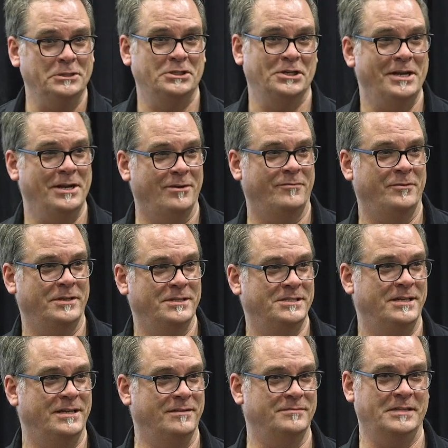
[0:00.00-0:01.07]
engineer for the
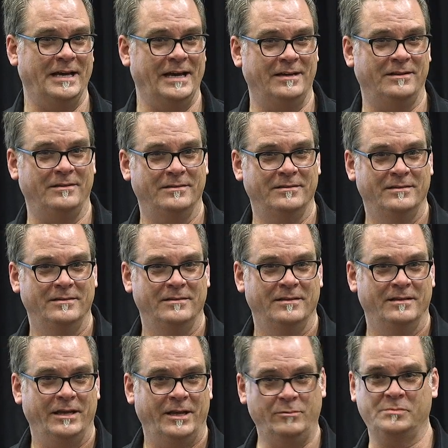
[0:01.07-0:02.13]
city of Seattle.
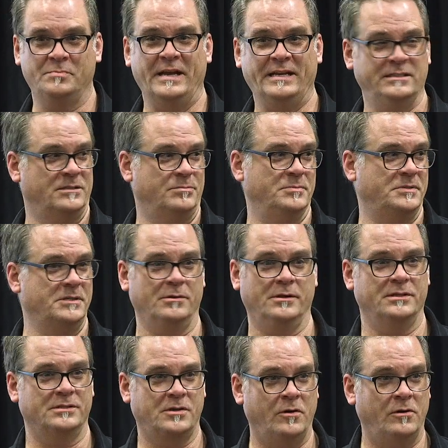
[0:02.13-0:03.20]
He was making some
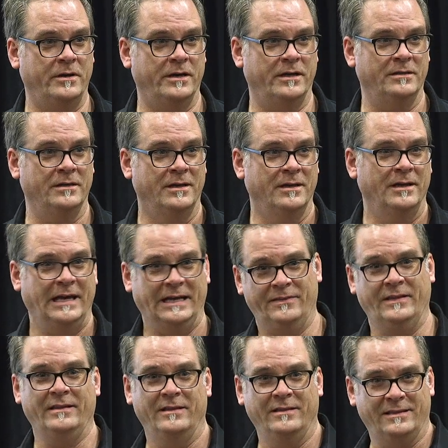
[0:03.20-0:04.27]
serious coin,
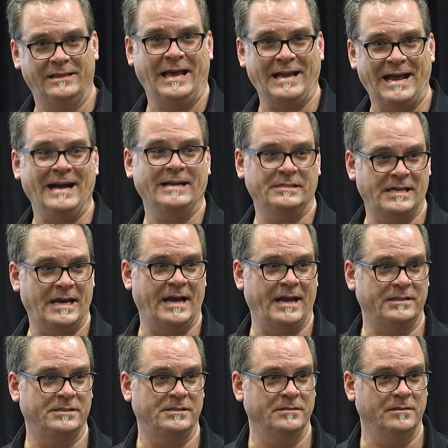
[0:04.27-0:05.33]
and that ice
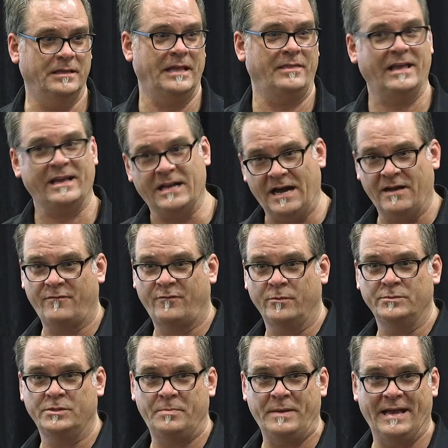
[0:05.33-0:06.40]
axe that they got
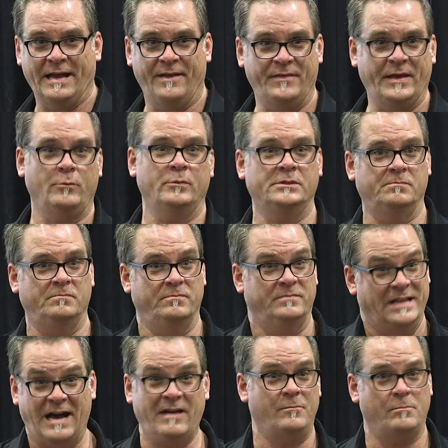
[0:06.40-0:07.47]
from Japan that was
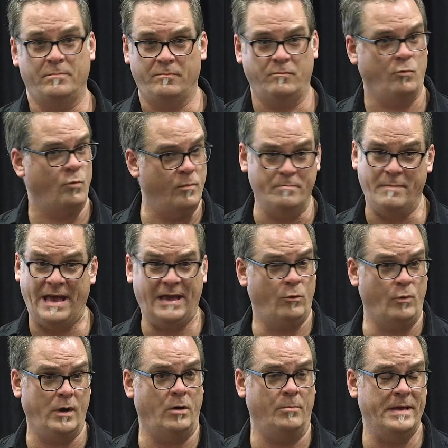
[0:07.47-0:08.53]
not
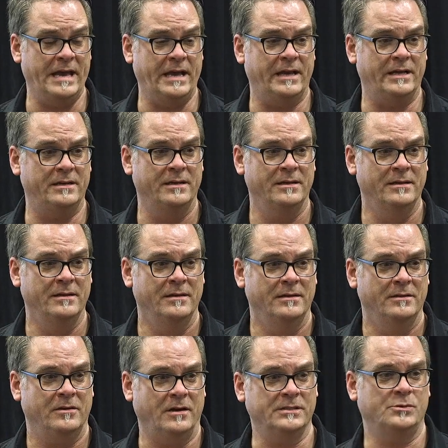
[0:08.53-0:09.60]
well made
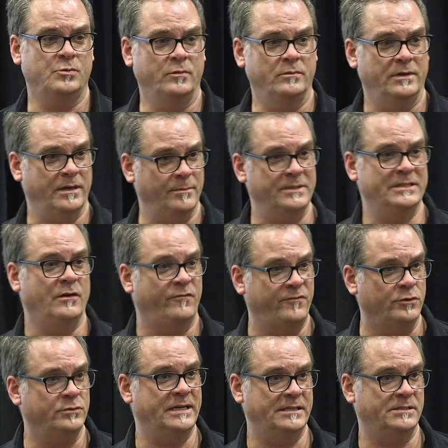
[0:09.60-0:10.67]
cost him a
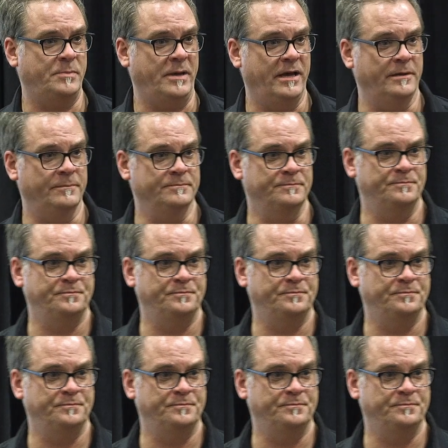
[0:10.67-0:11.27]
full day's pay.